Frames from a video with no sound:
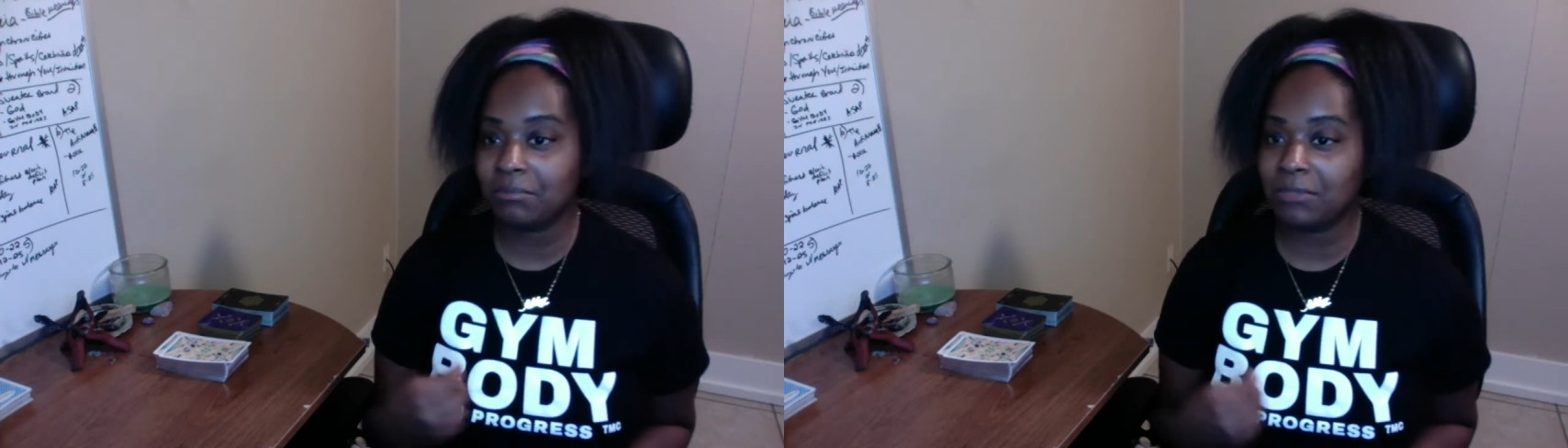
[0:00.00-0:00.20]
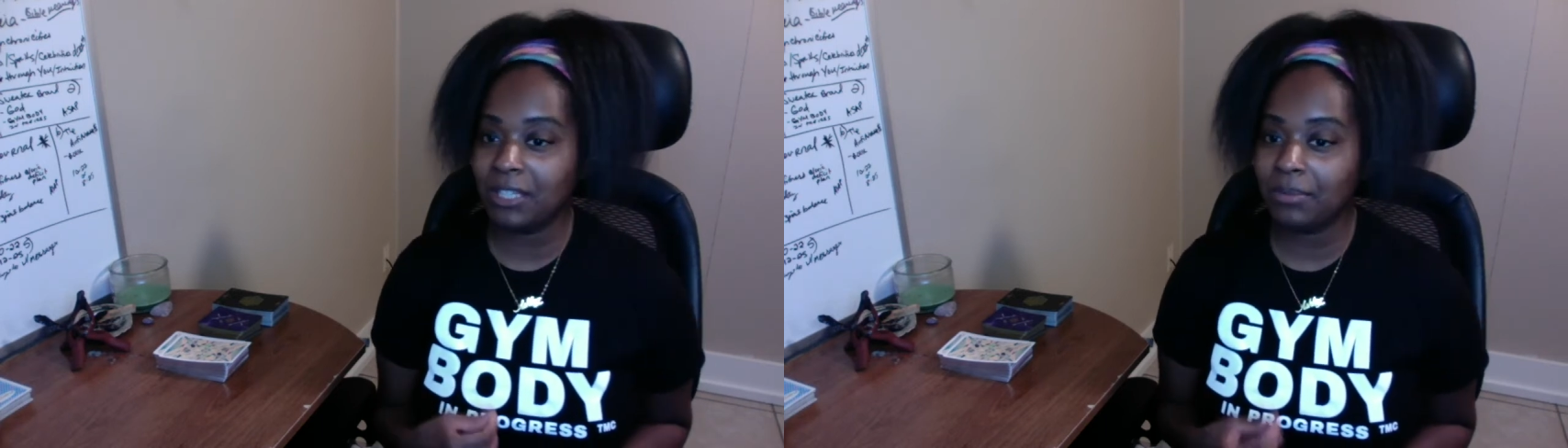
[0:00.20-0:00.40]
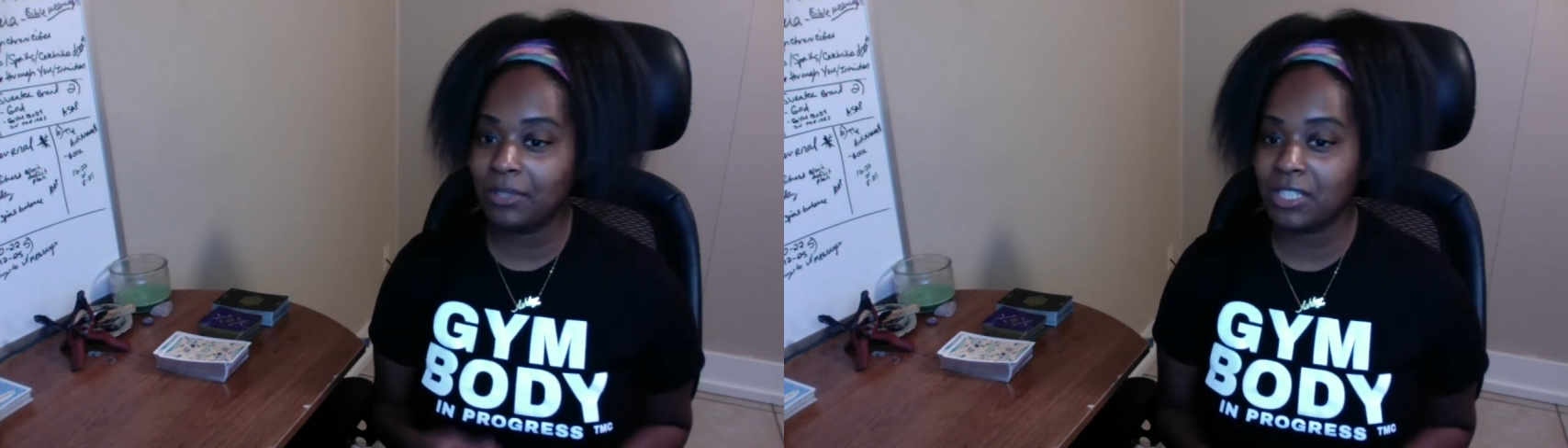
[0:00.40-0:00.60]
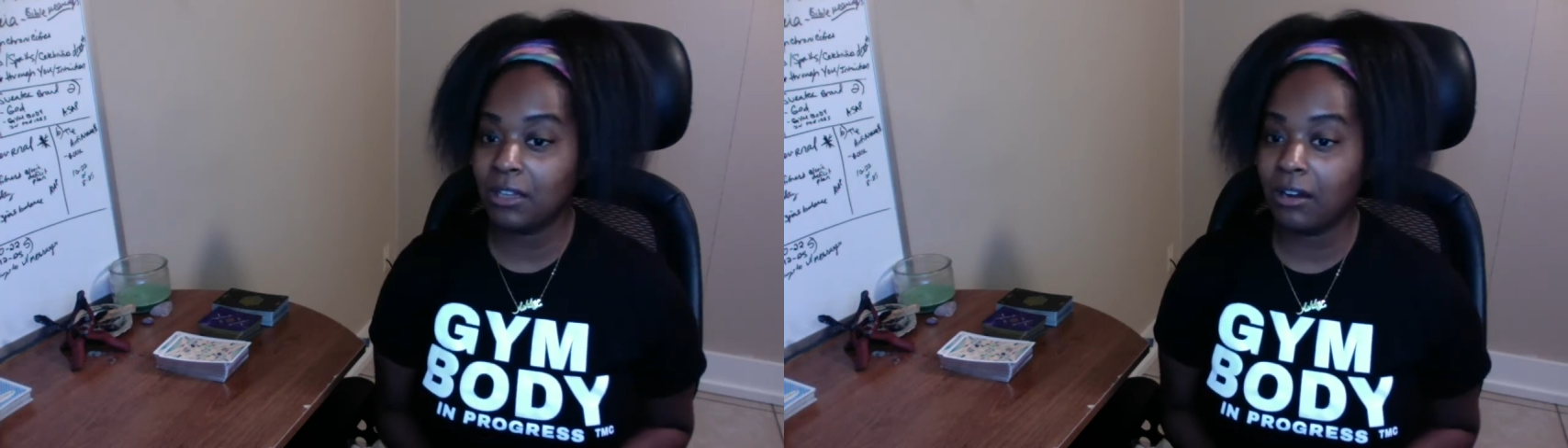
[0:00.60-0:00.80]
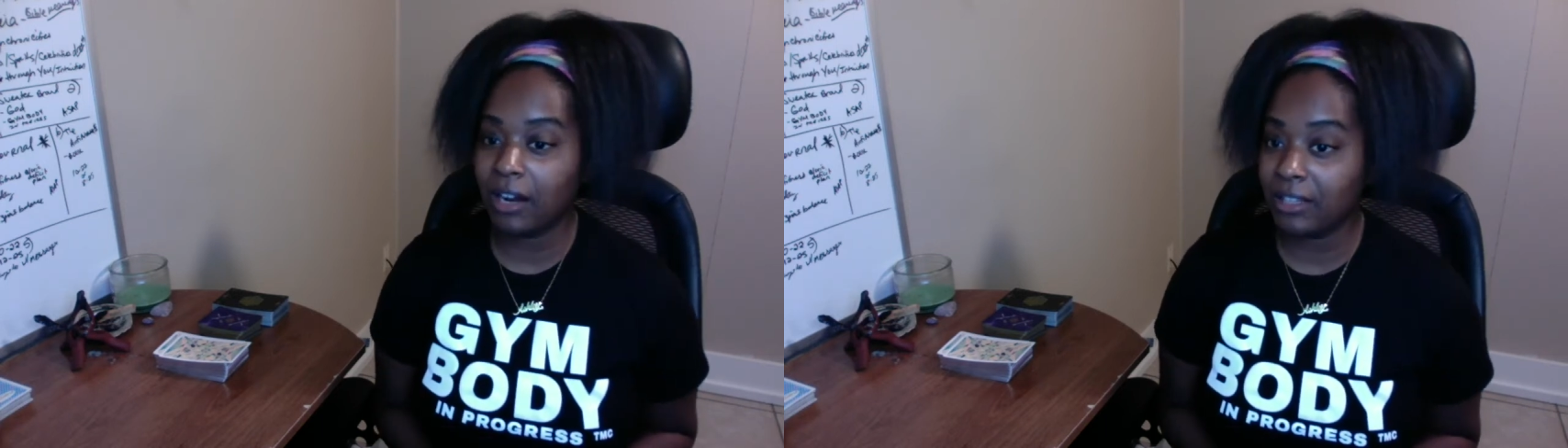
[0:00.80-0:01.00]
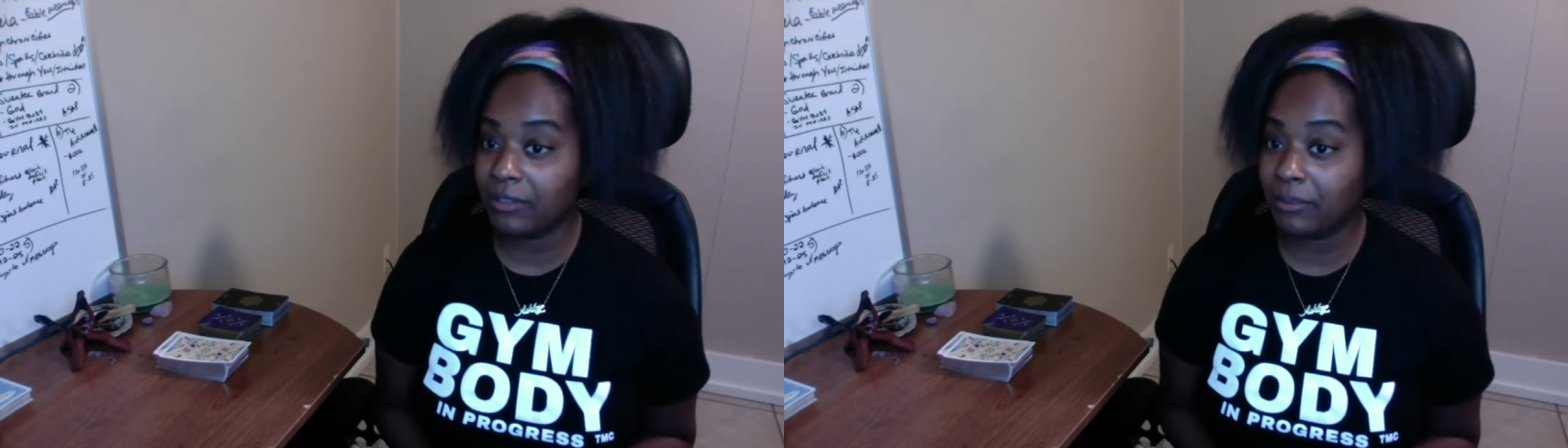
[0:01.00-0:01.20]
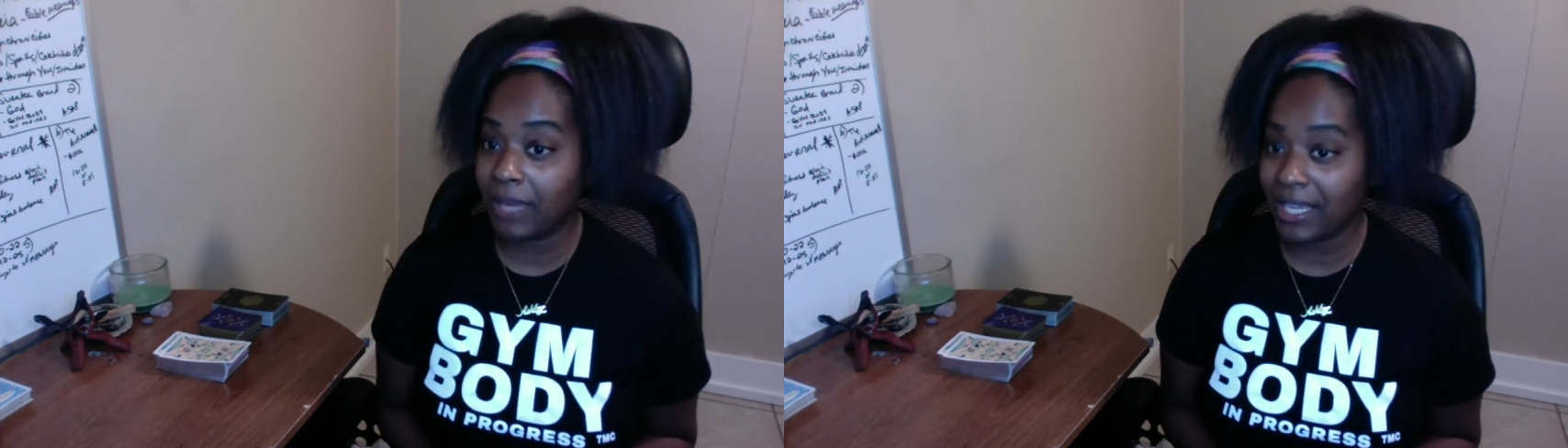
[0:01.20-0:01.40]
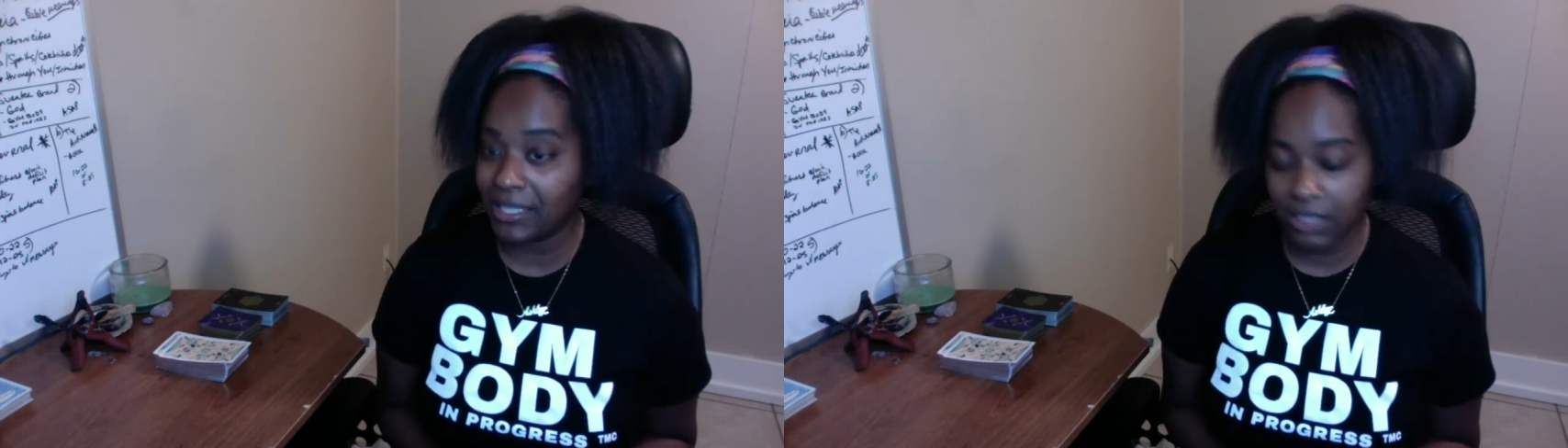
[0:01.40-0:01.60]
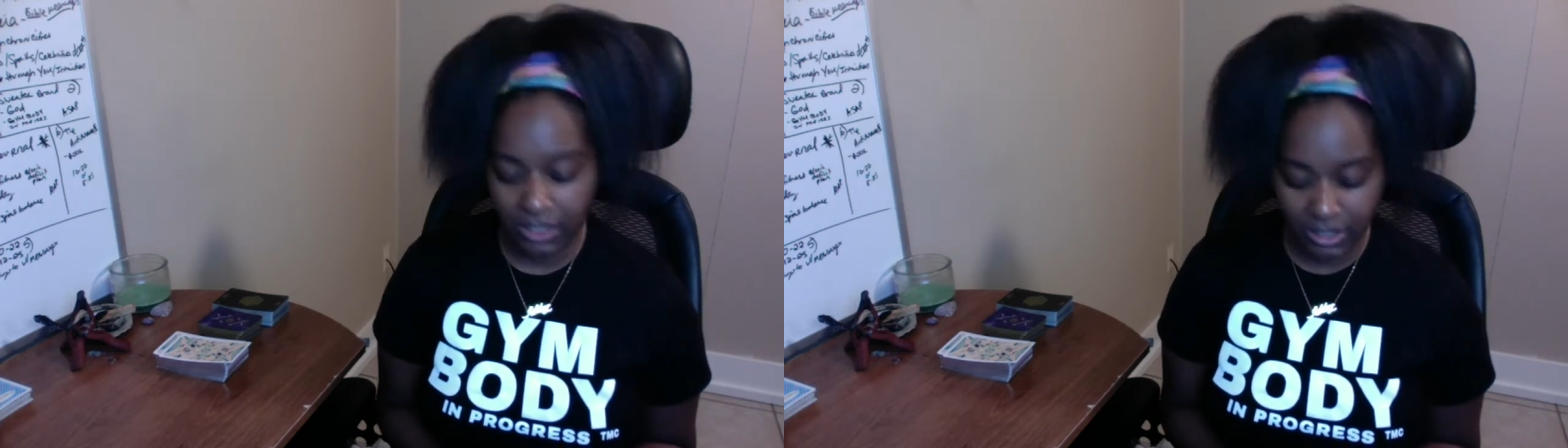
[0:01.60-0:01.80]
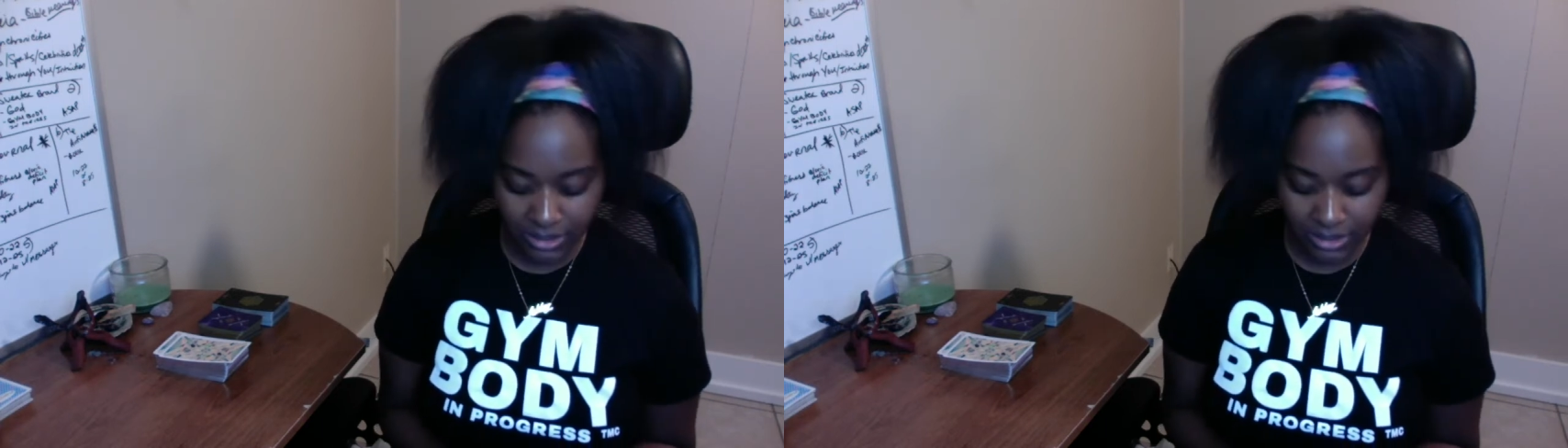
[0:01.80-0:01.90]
deep into the heart of the masculine,